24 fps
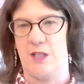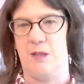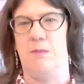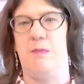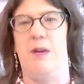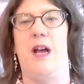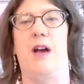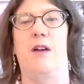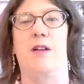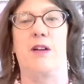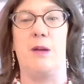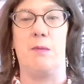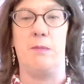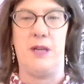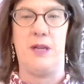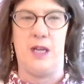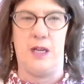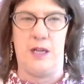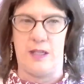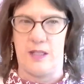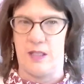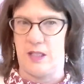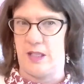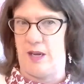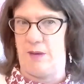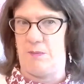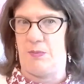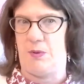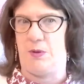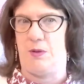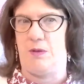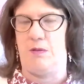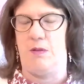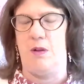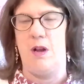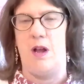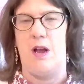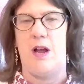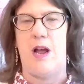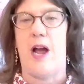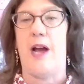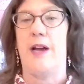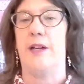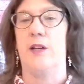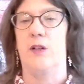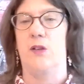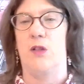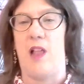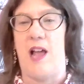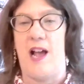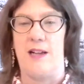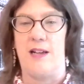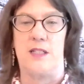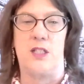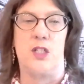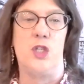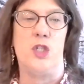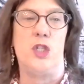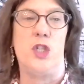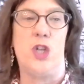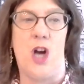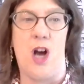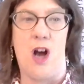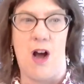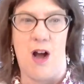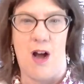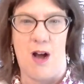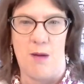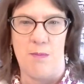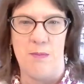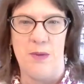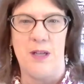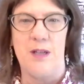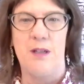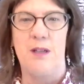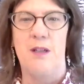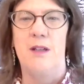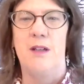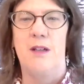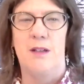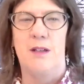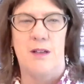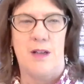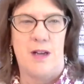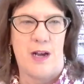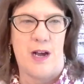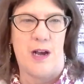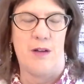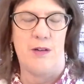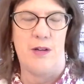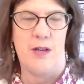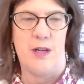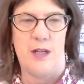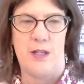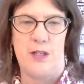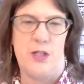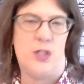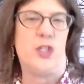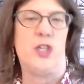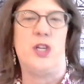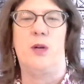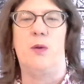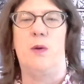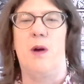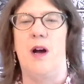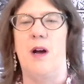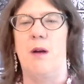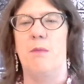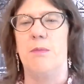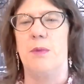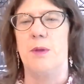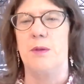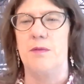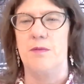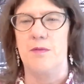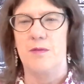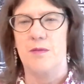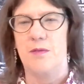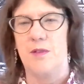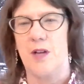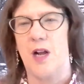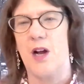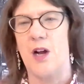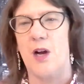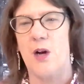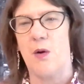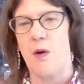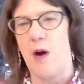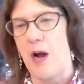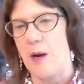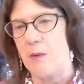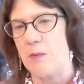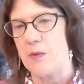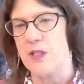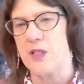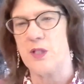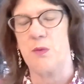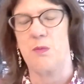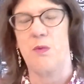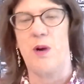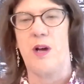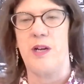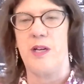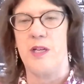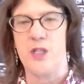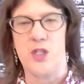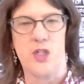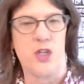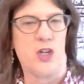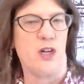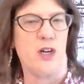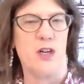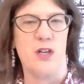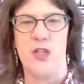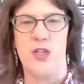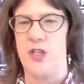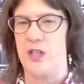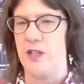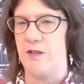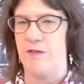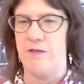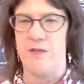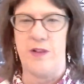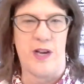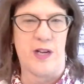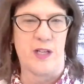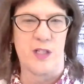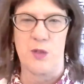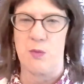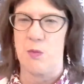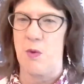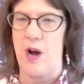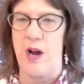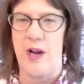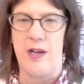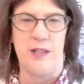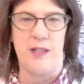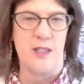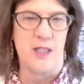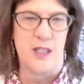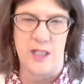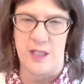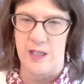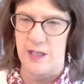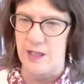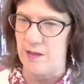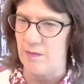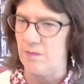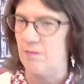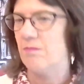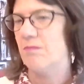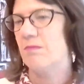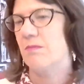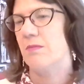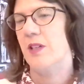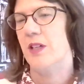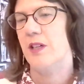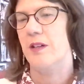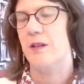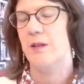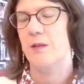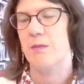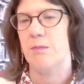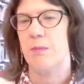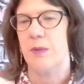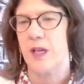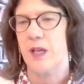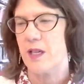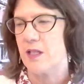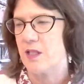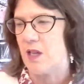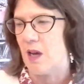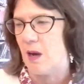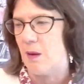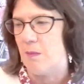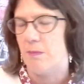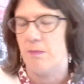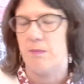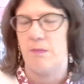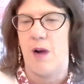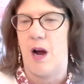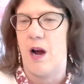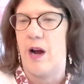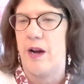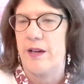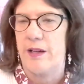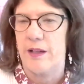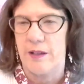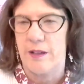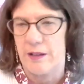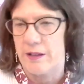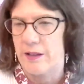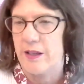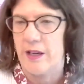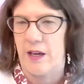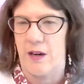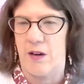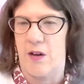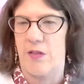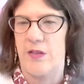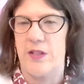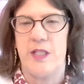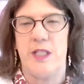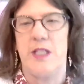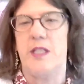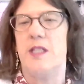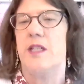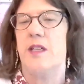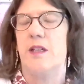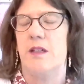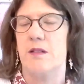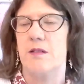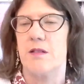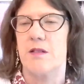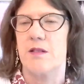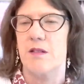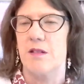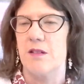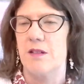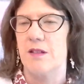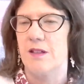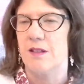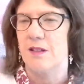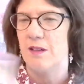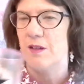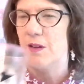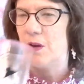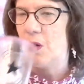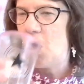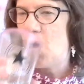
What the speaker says: awesome. Now give me an example at your last job. How did it show up? Oh, I was the one in charge of X, Y, and Z, because I get all the details.